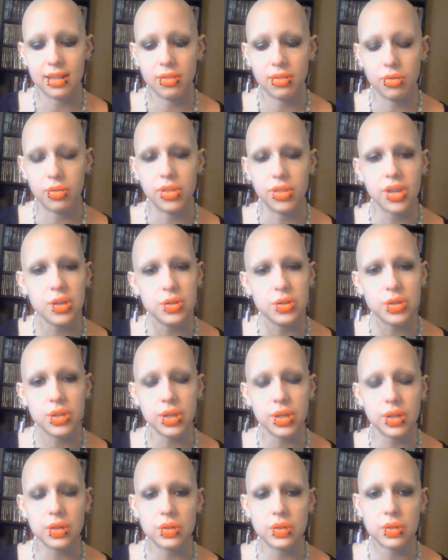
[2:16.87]
these
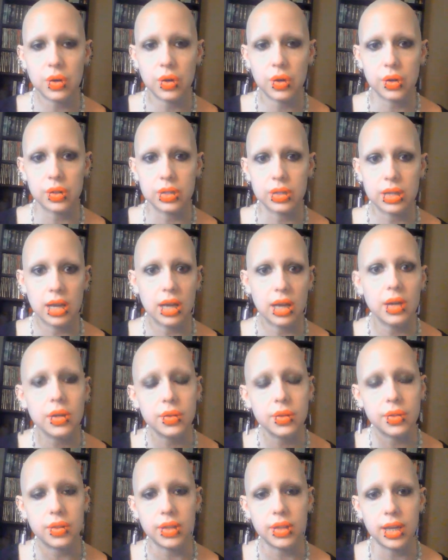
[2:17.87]
things aren't
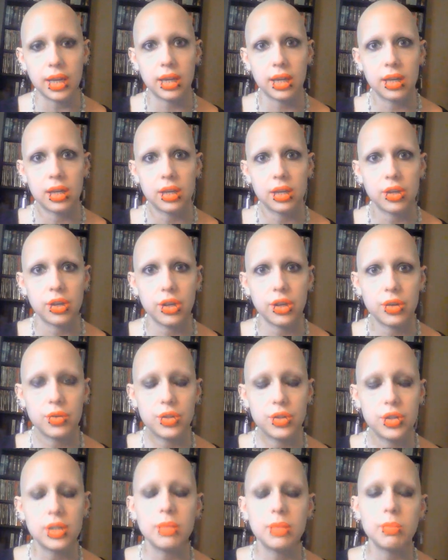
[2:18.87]
healthy. You
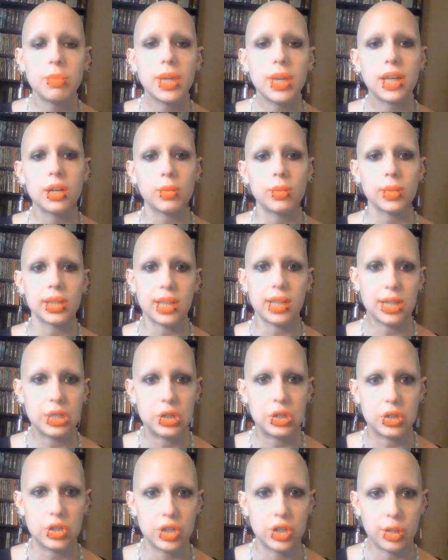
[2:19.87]
shouldn't be in a
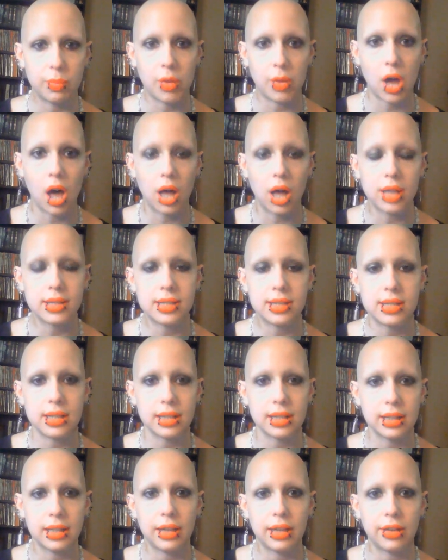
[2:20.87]
relationship
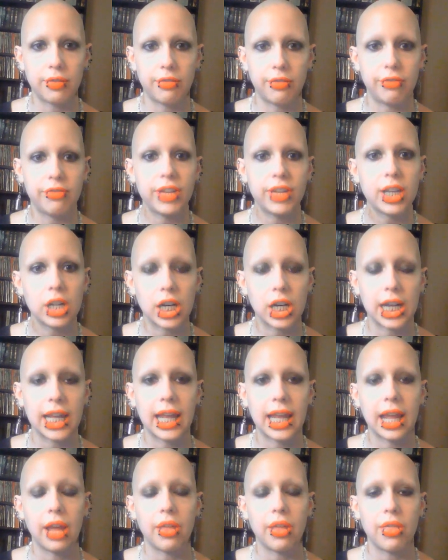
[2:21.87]
constantly
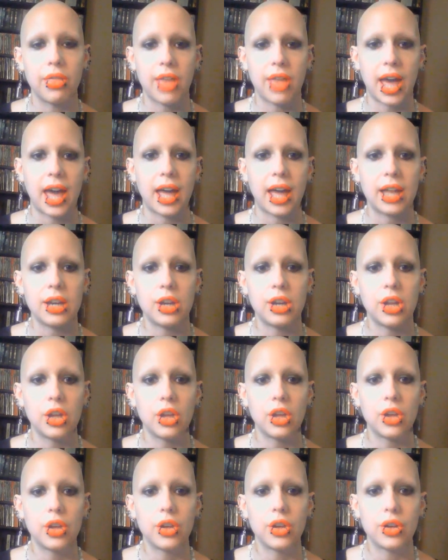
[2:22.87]
fearing that
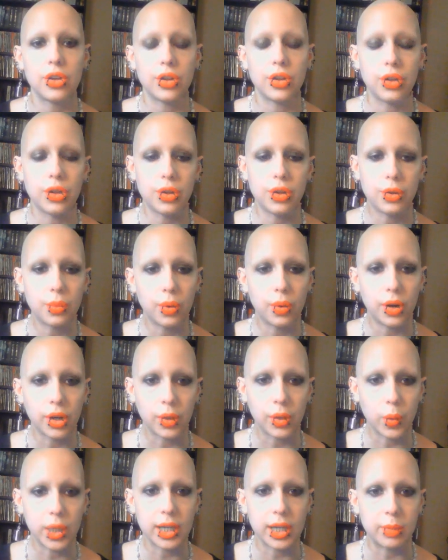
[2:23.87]
you are
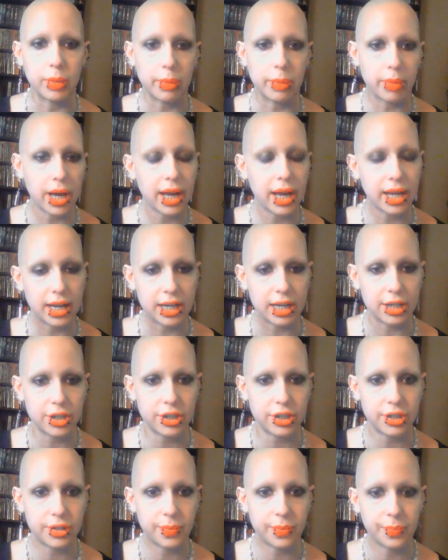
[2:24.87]
going to be
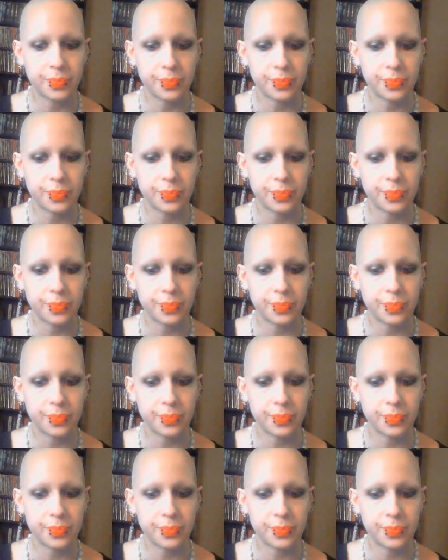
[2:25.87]
punished.